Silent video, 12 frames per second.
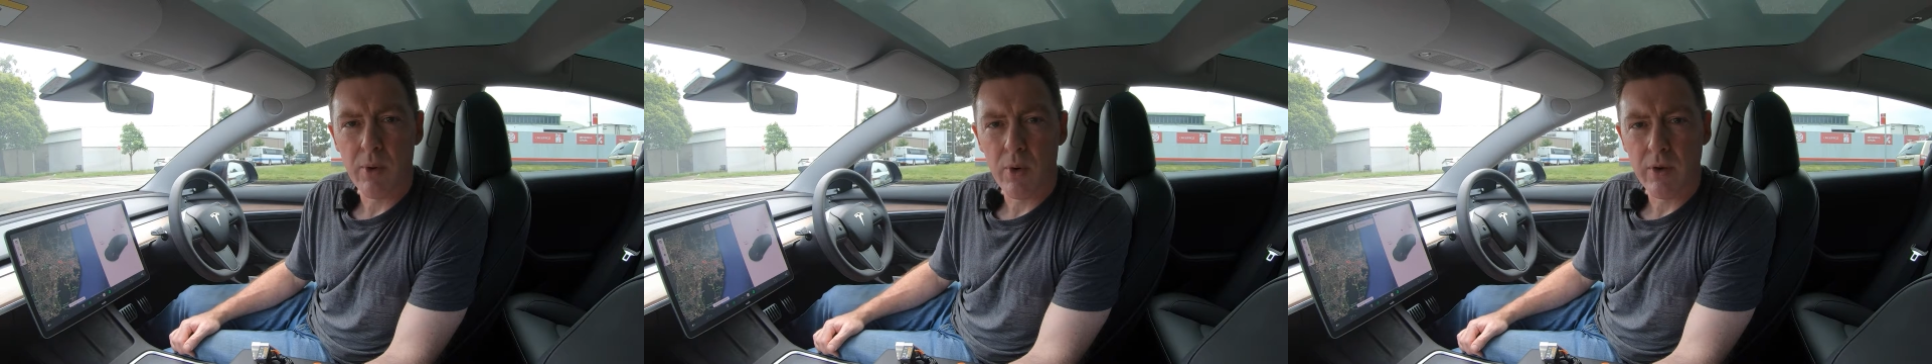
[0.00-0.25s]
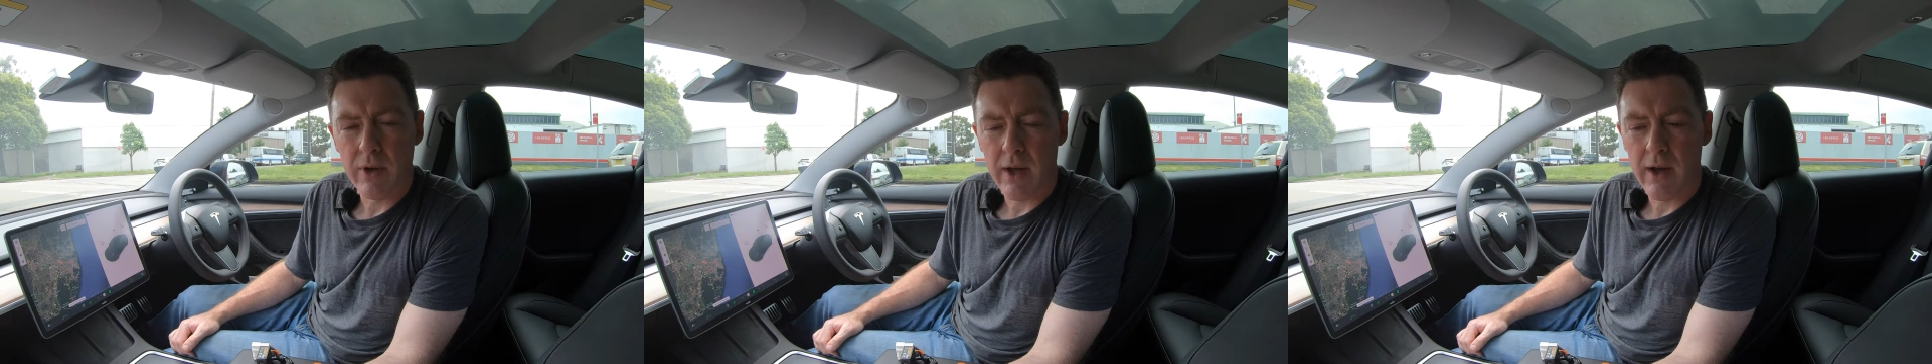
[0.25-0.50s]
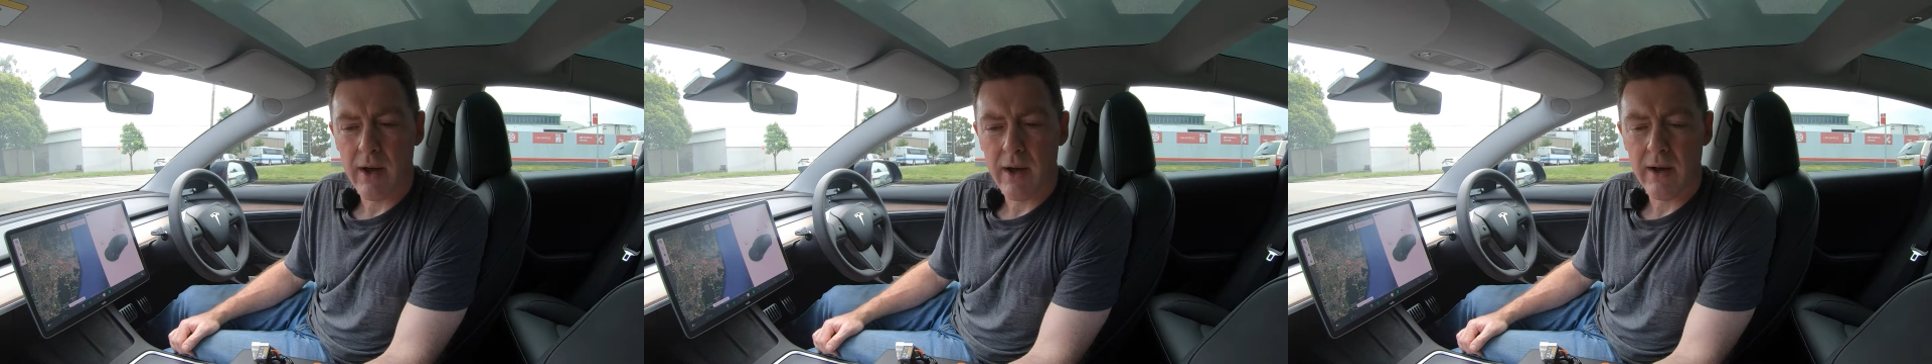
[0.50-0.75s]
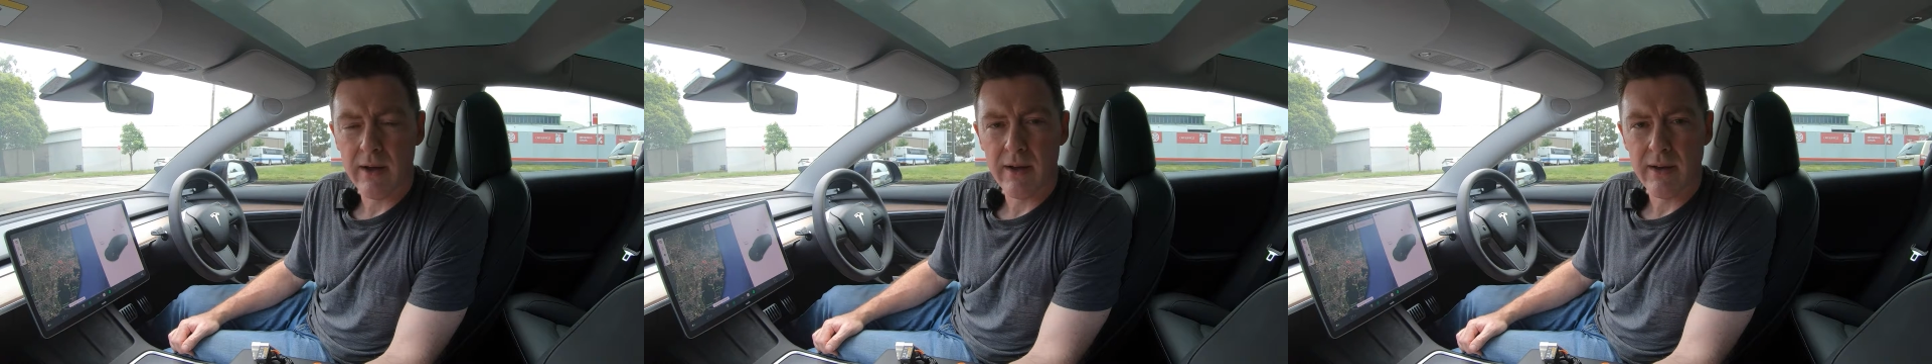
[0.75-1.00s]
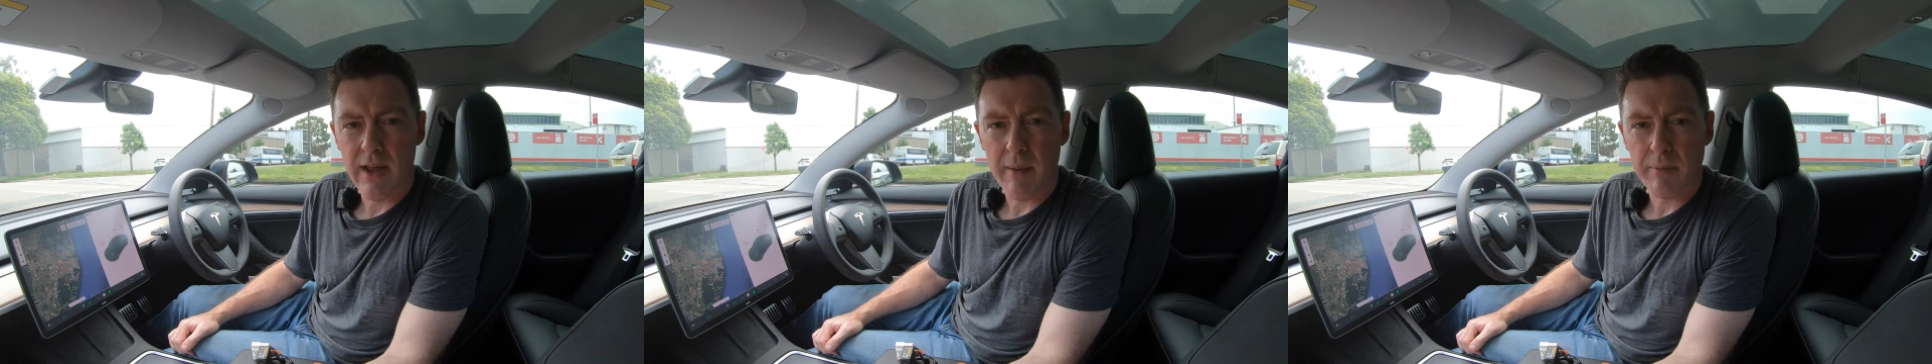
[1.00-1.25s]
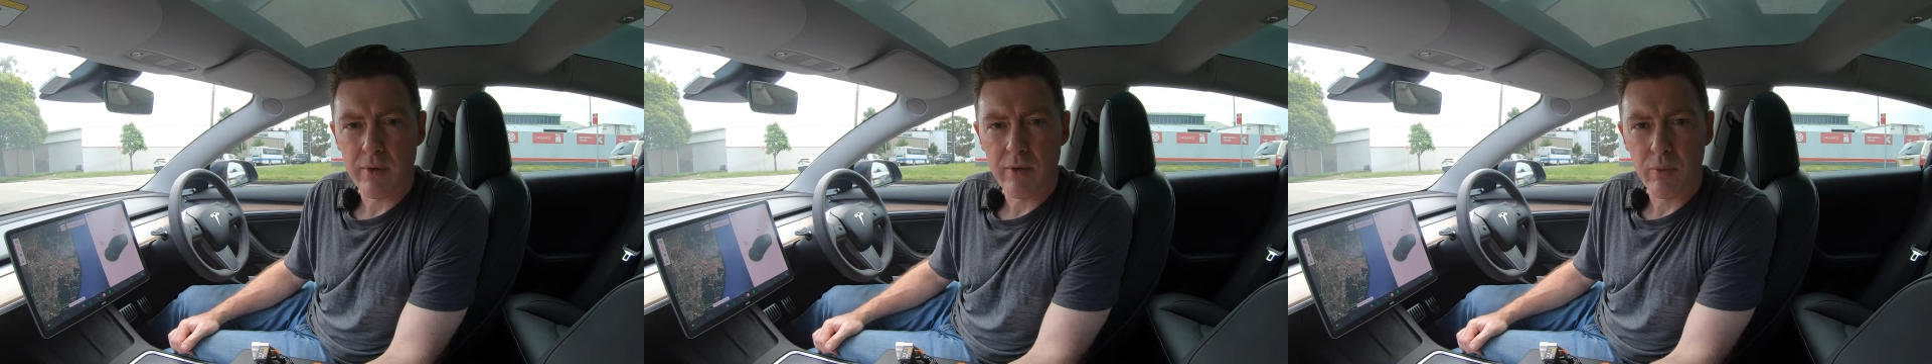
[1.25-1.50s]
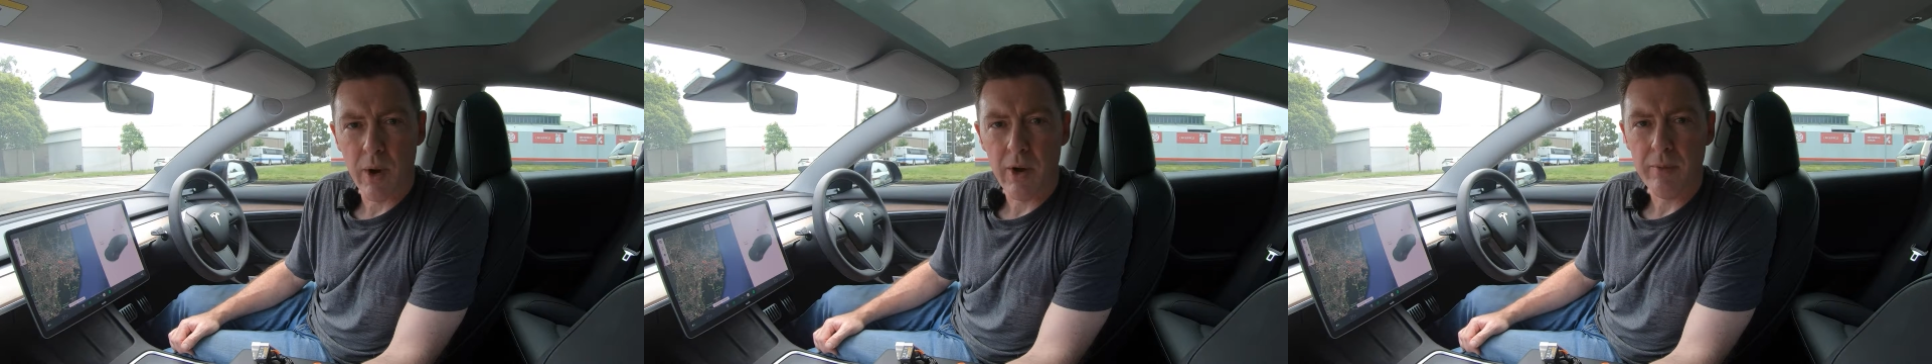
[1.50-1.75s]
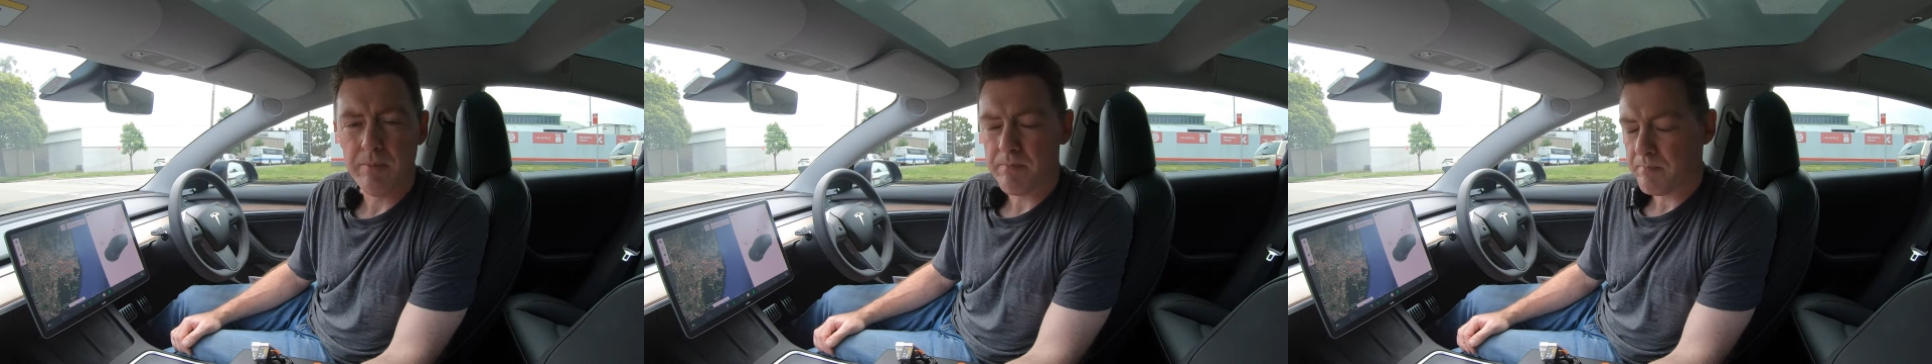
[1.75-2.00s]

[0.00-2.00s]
port adapter as well.